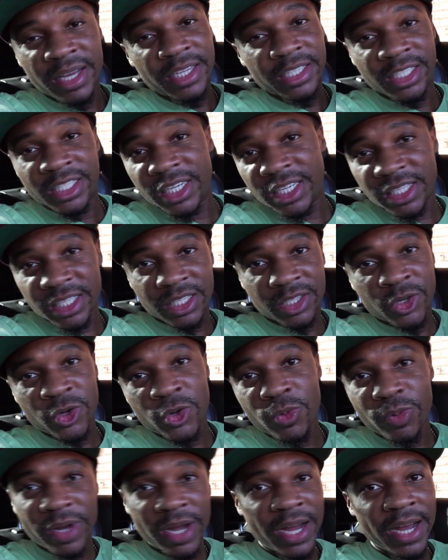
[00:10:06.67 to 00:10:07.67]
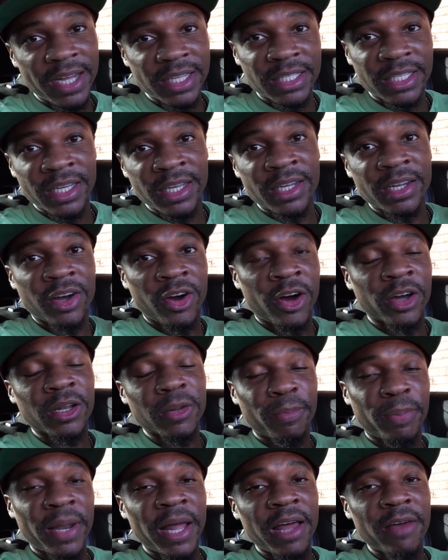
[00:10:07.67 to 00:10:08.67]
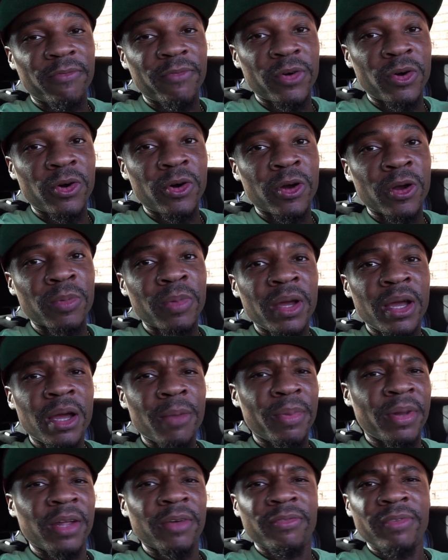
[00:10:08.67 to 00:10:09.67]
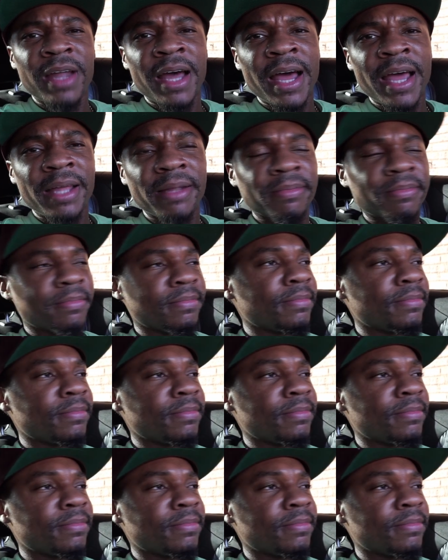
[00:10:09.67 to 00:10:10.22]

Genesis Coupe content on the platform. But if not,